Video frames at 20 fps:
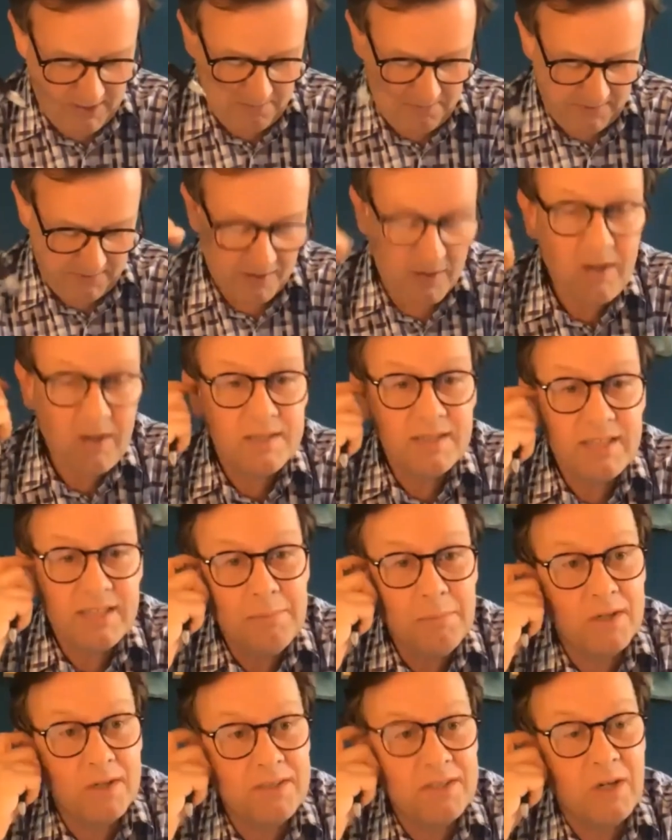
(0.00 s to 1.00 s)
But then I see
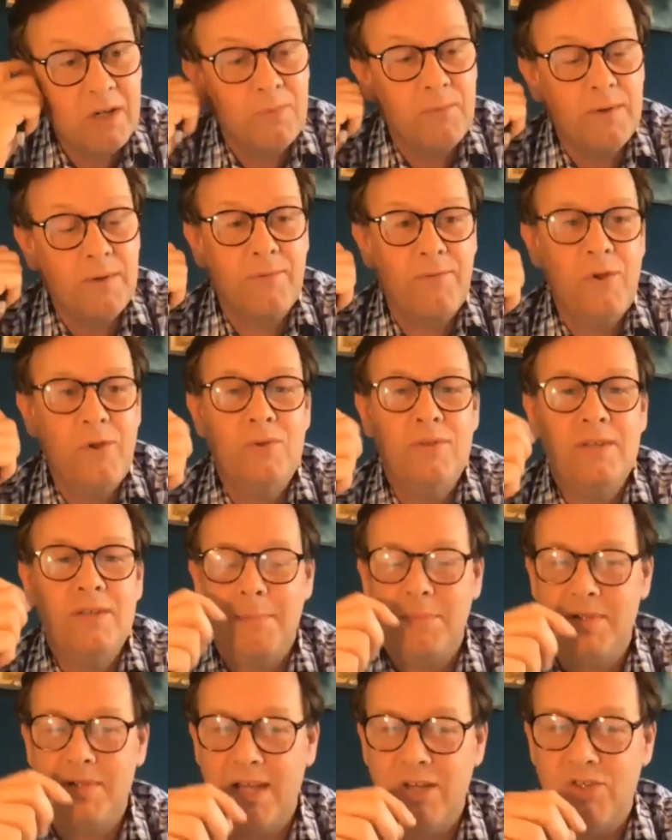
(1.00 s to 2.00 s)
myself with a few
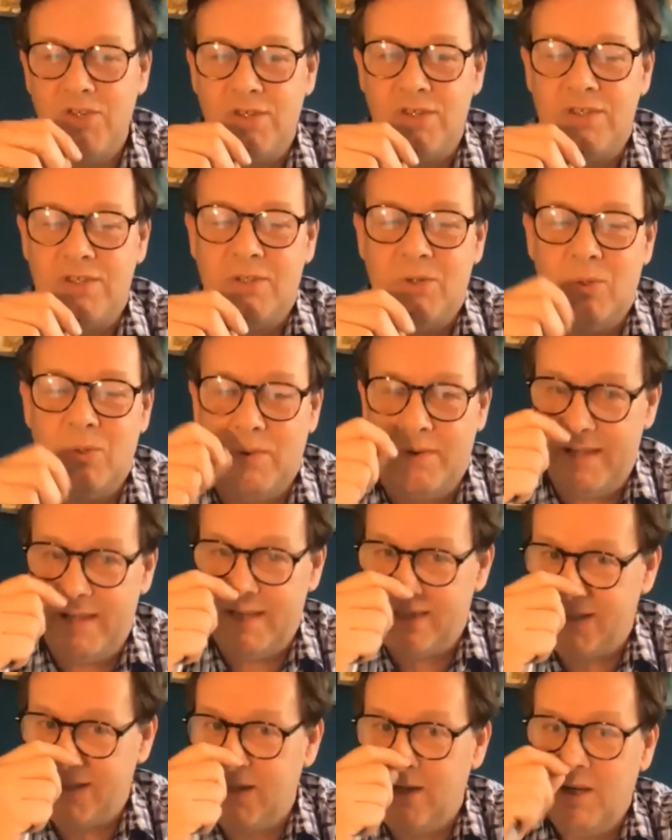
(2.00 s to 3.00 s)
temptations in all
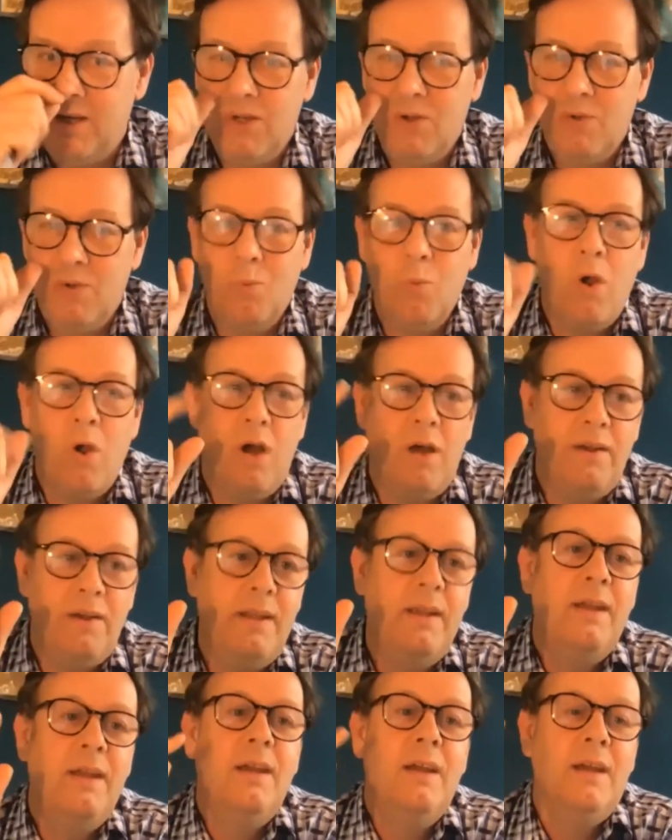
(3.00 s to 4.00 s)
this. One,
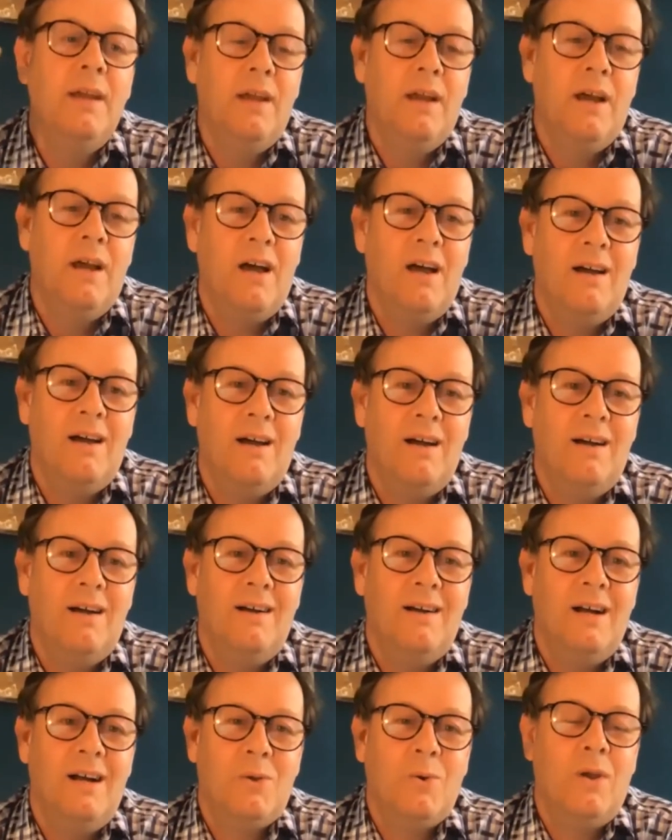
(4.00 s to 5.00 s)

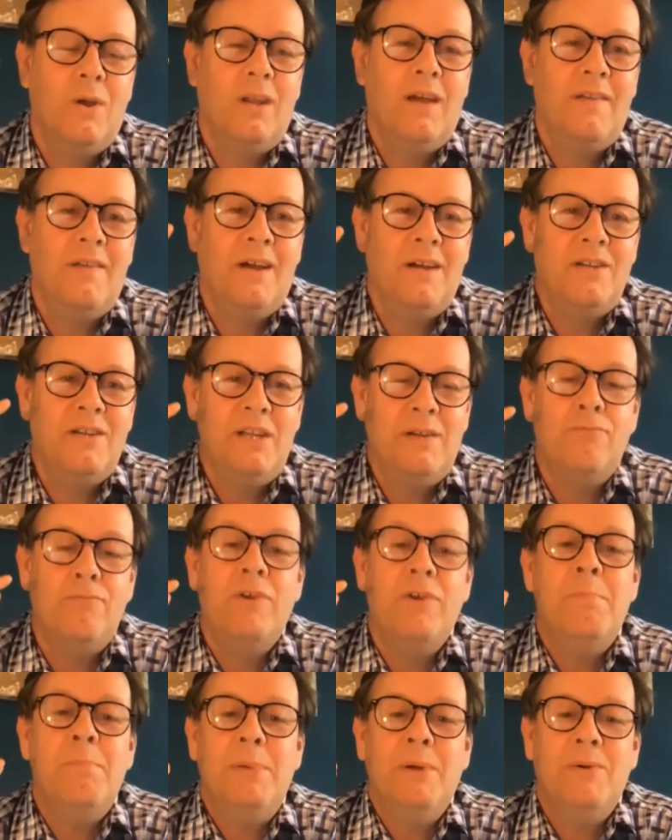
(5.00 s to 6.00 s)
I quite like the idea of
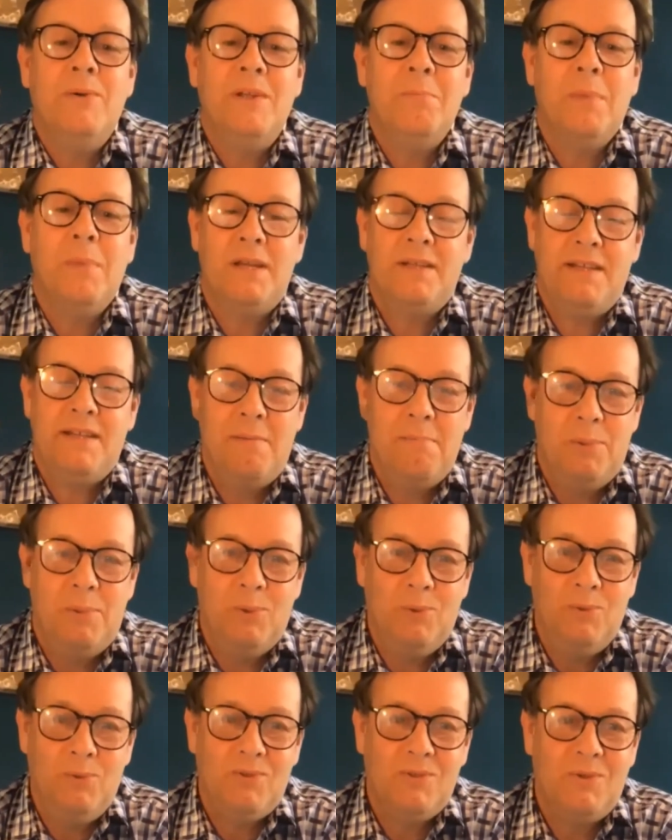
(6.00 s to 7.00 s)
rebuilding my
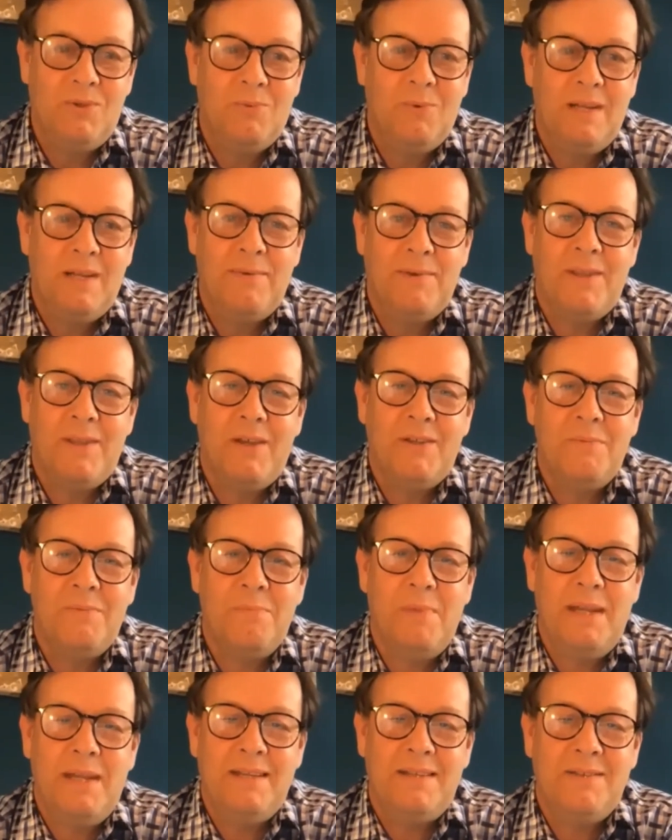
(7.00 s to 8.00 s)
temples, whatever those
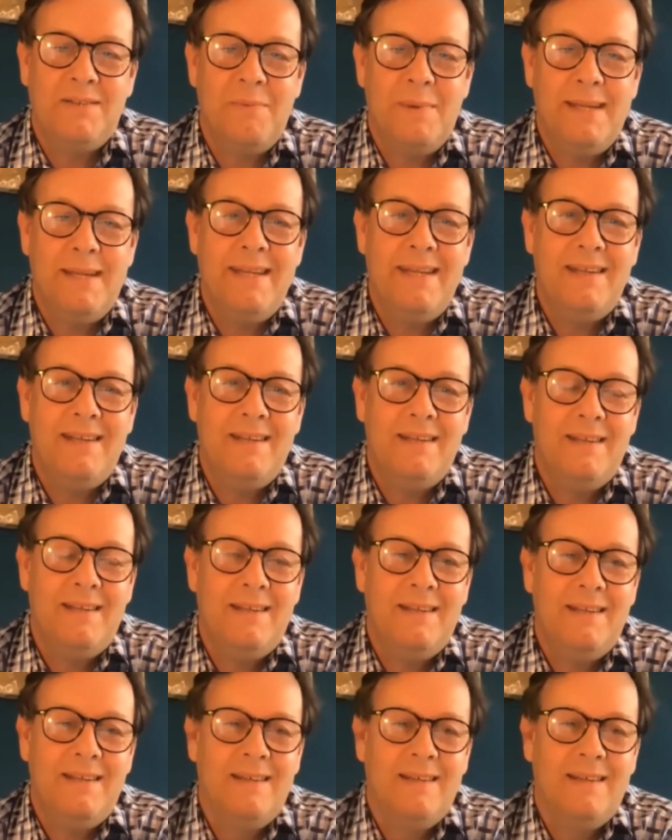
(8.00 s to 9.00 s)
mean to me.
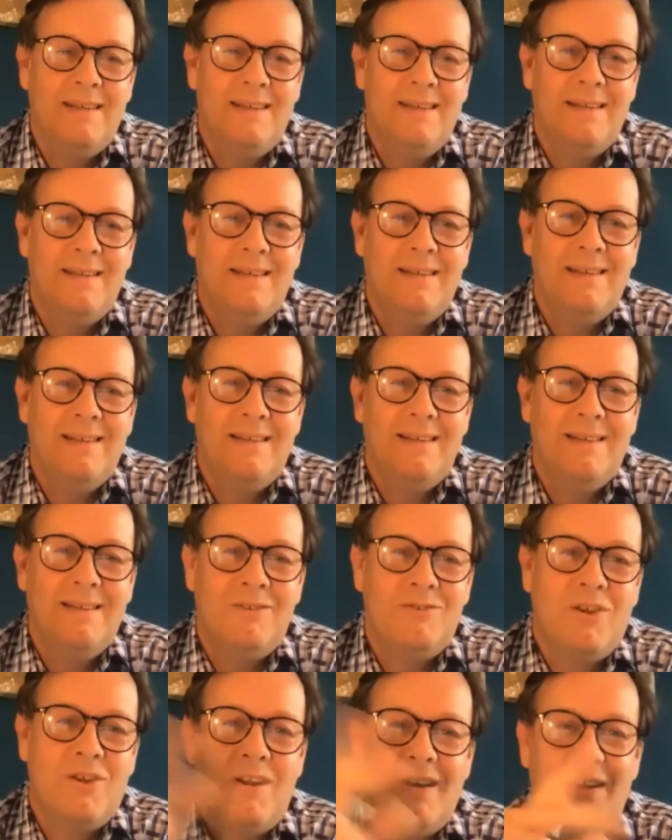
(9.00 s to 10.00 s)

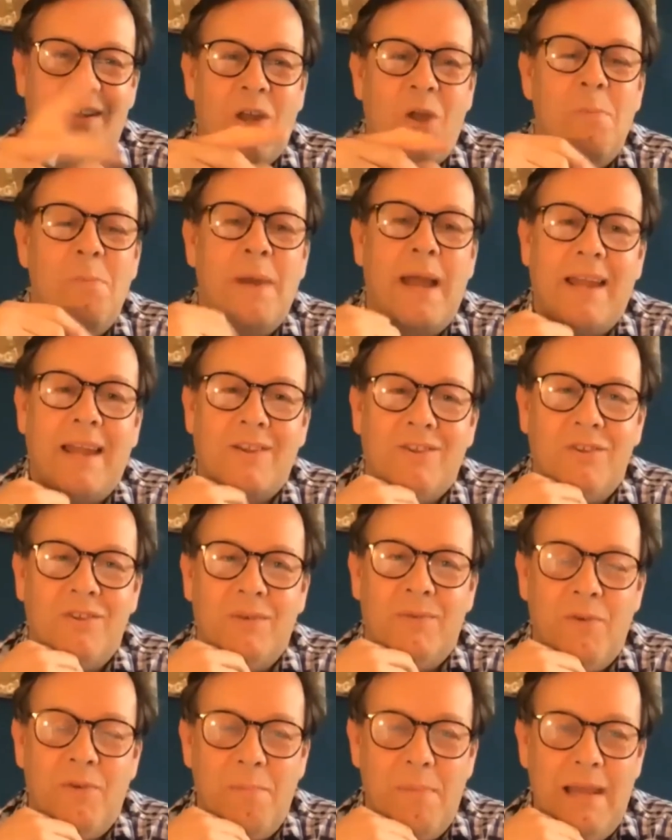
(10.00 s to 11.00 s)
Trying to go back to the
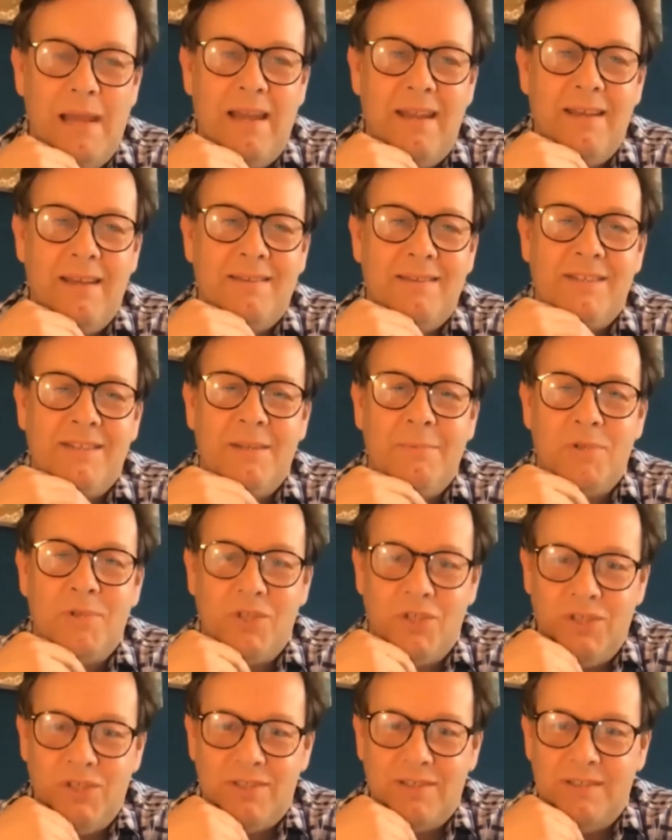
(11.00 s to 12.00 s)
familiar, to some
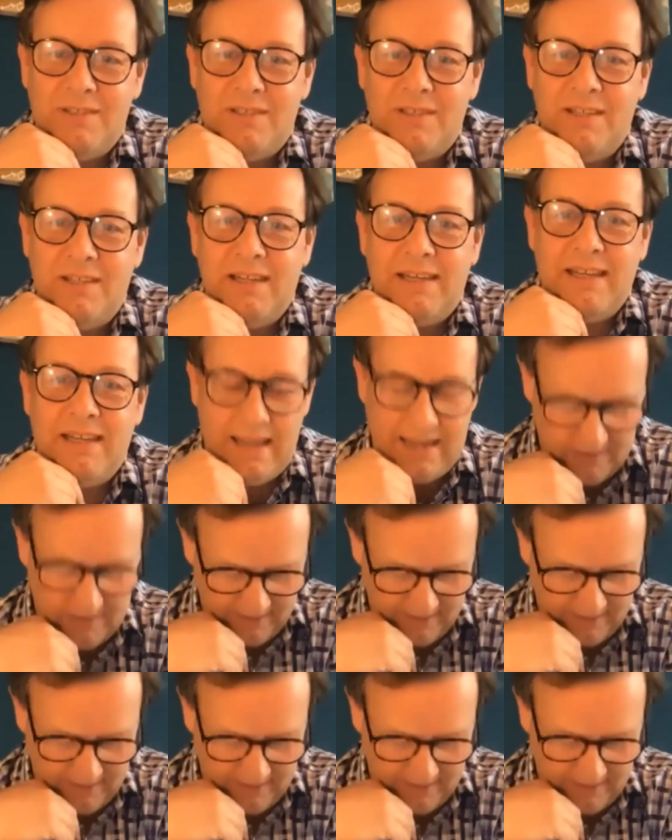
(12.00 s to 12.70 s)
certainty again.